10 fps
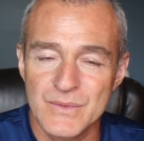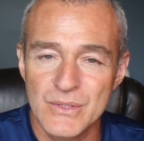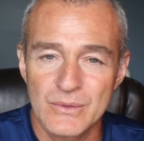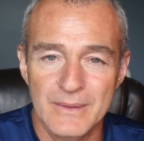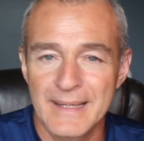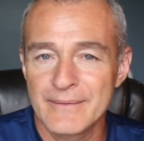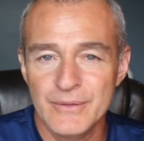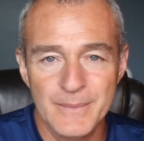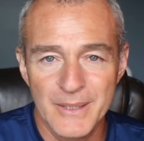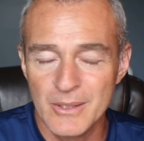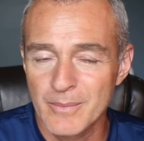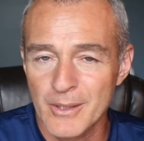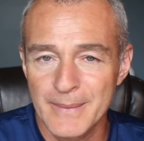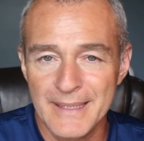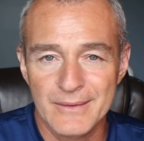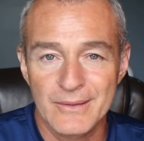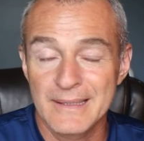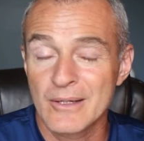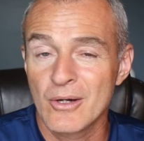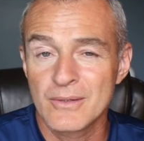So every pickleball paddle
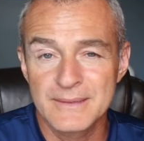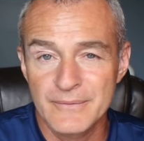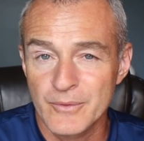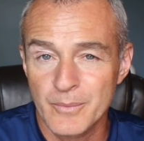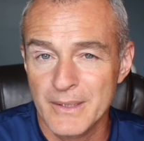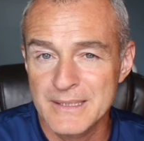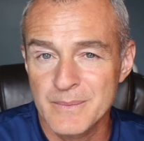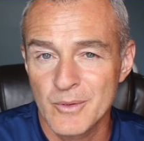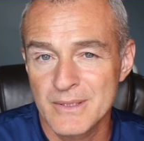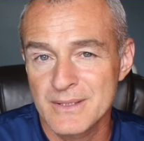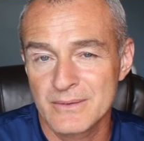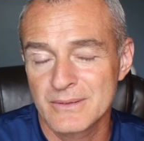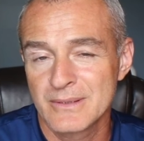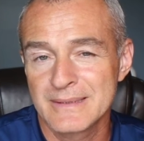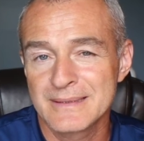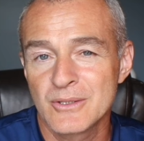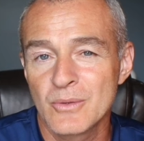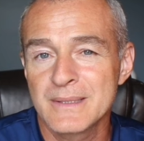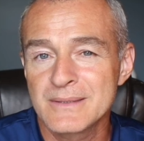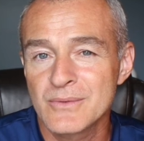at all different price points are
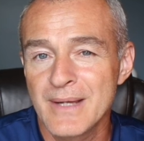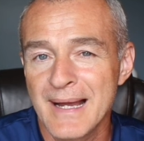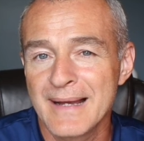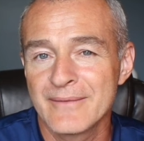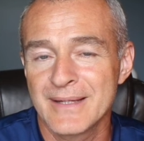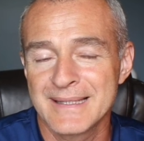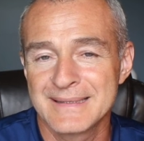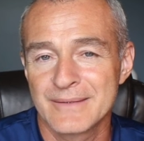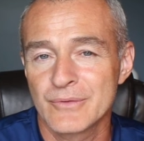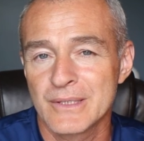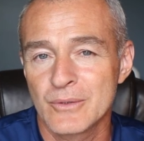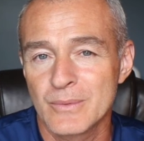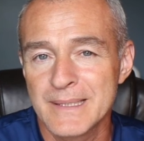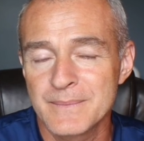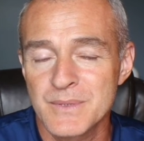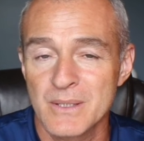going to have a different grip.